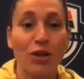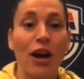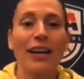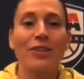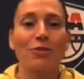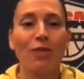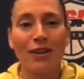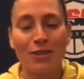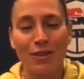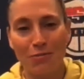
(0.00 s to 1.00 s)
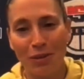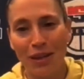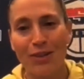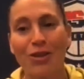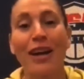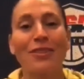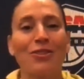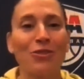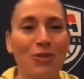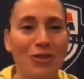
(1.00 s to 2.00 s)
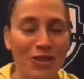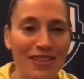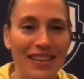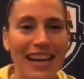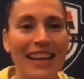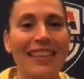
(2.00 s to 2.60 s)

trying to run a certain play, trying to do a certain thing.